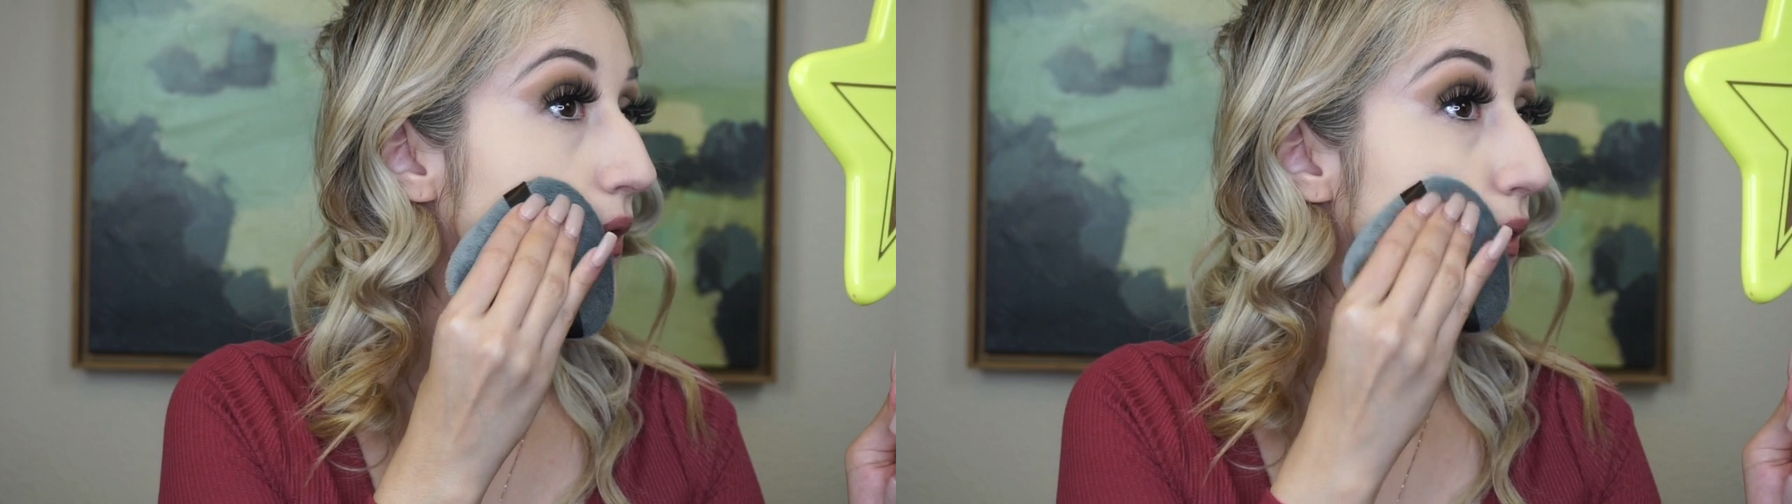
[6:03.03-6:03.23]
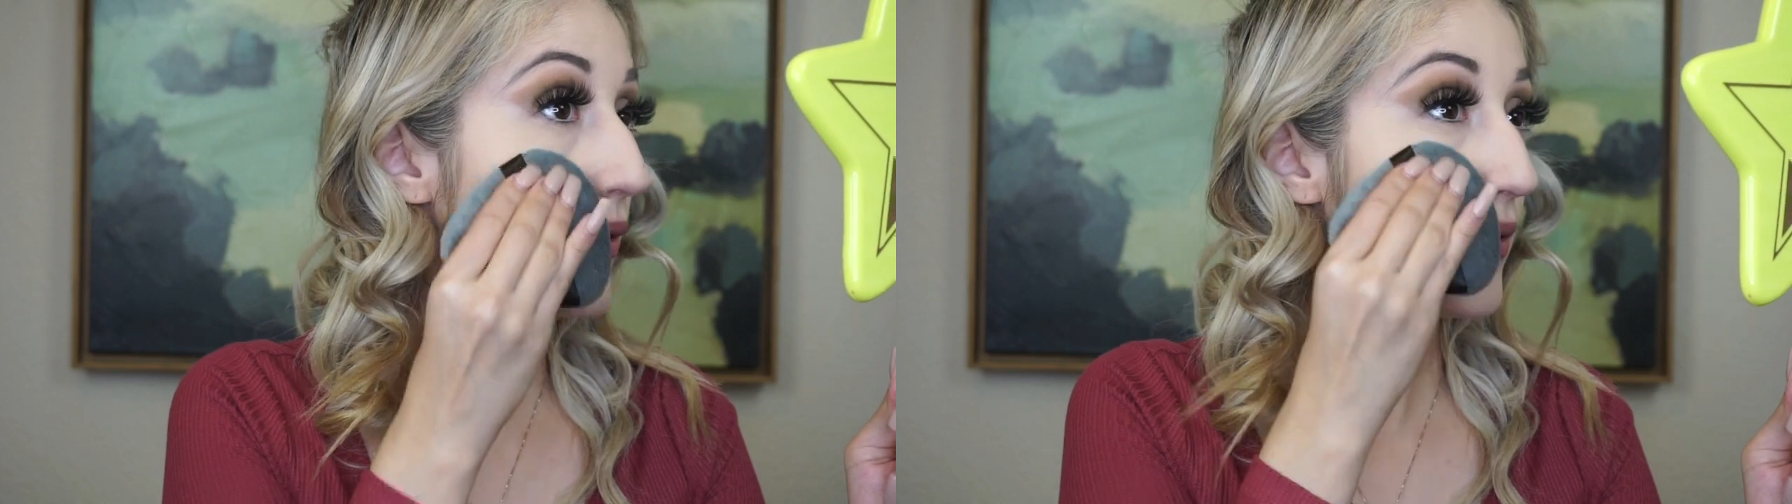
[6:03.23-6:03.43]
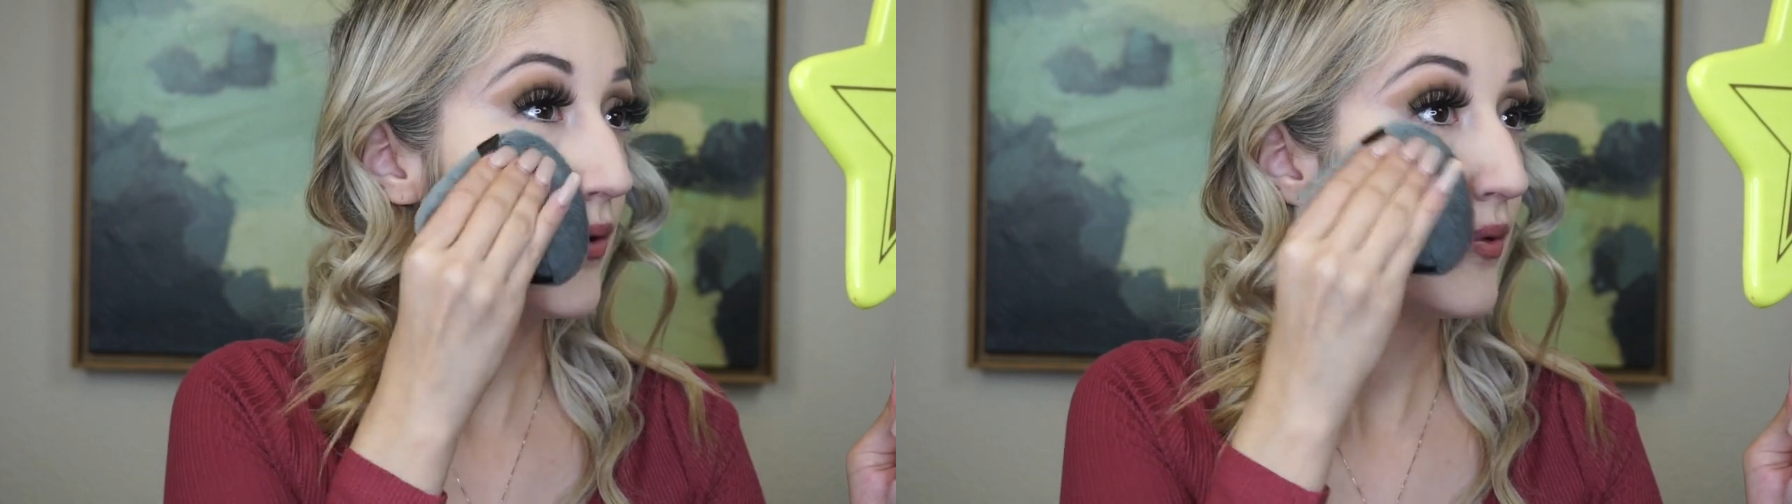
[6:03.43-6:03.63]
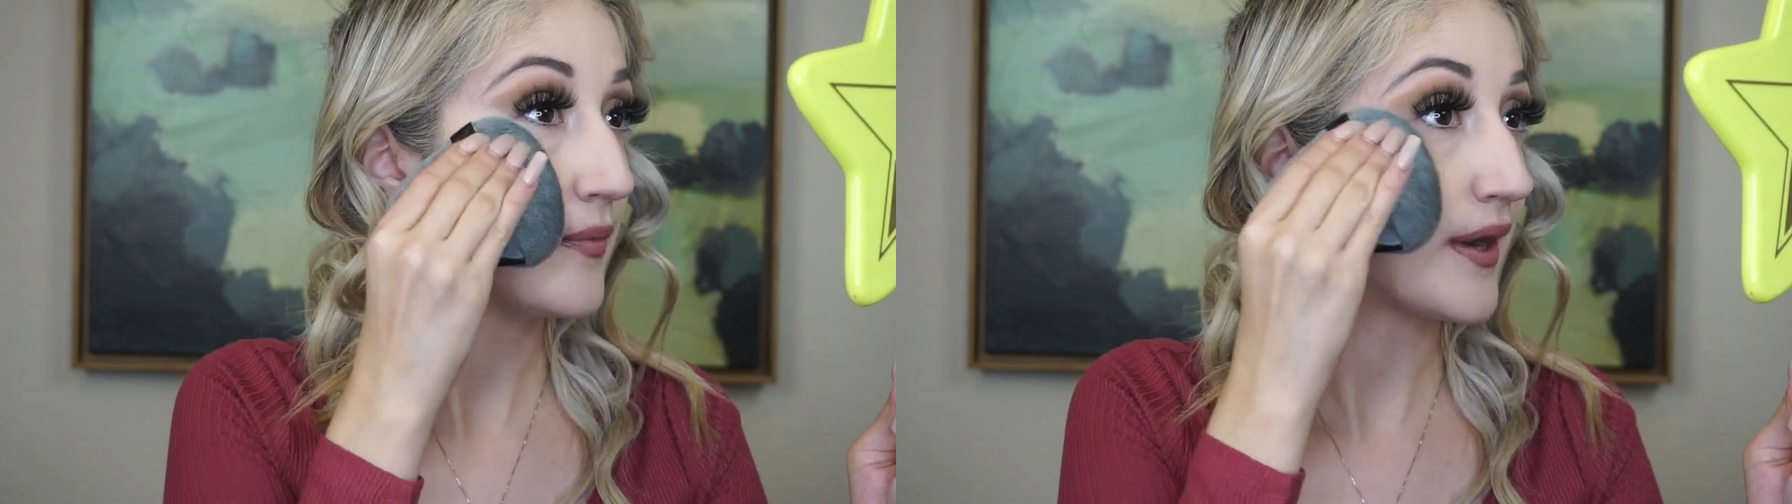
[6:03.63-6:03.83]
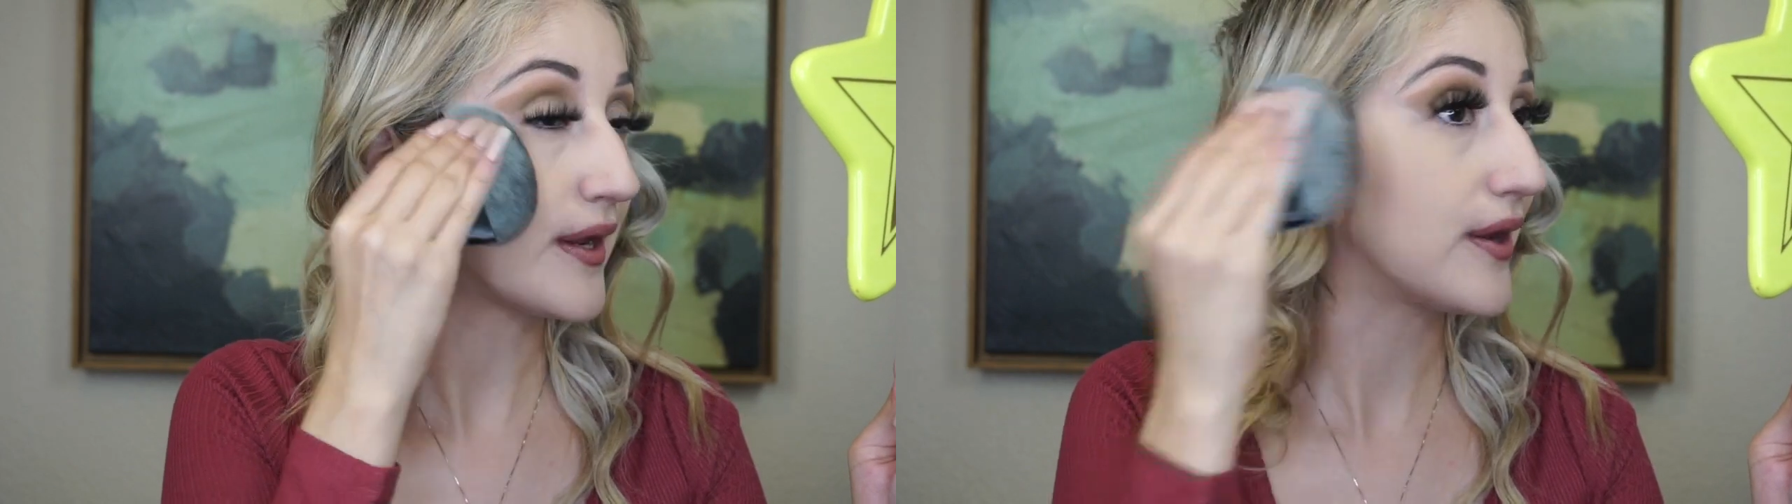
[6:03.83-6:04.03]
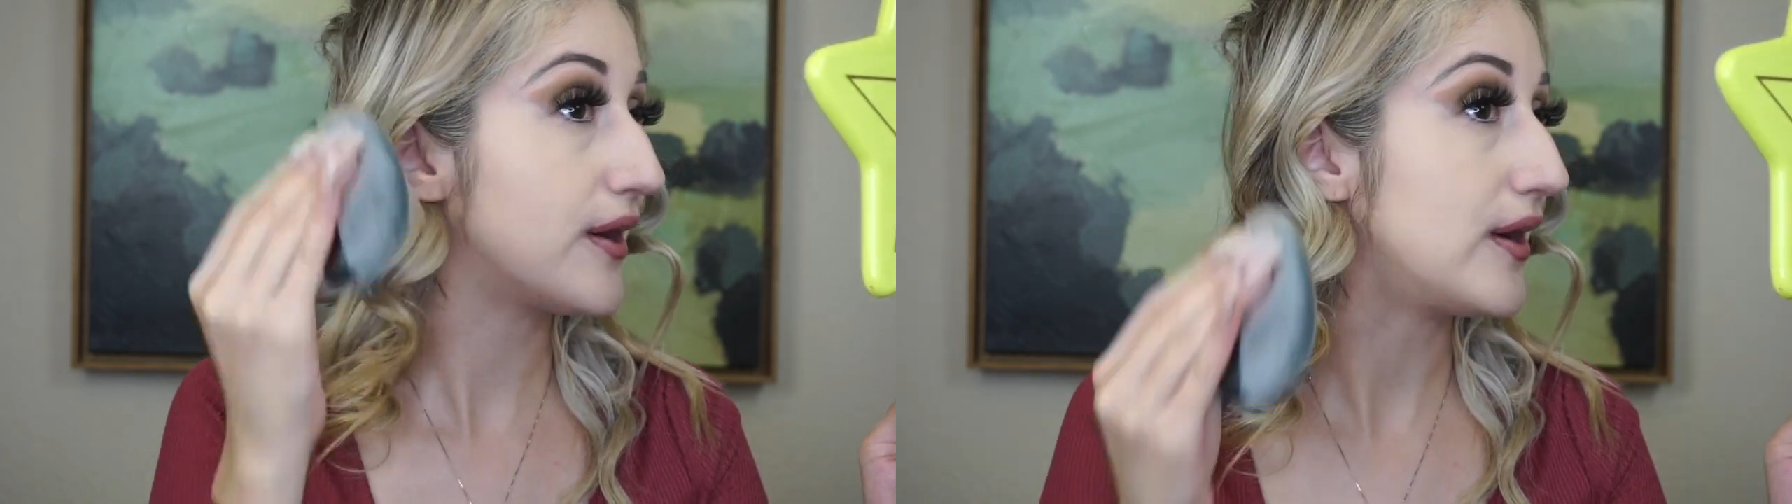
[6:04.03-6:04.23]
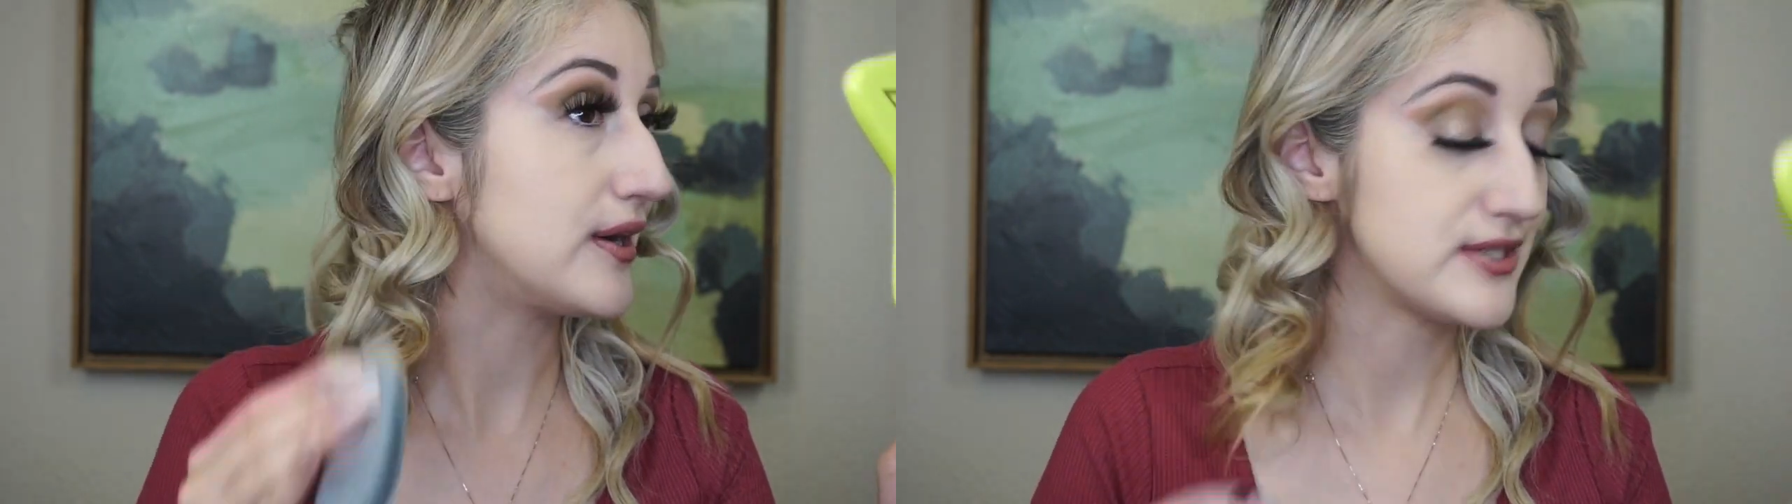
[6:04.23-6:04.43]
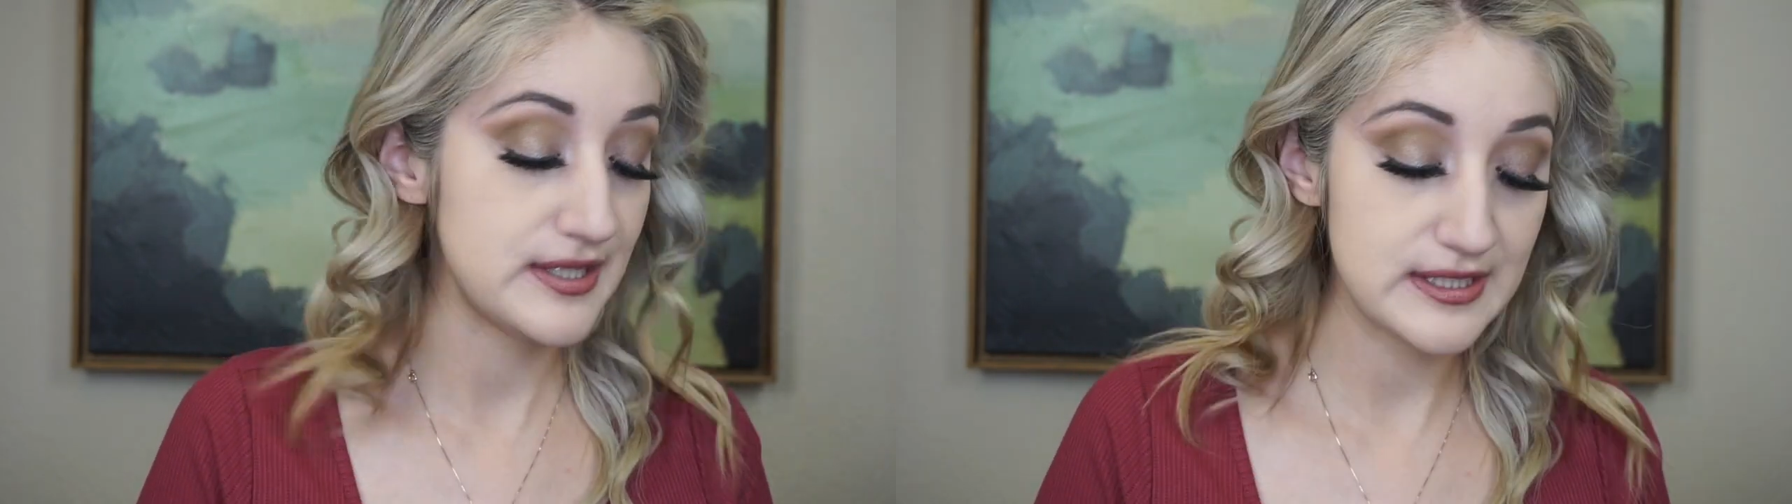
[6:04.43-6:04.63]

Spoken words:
Oh my gosh,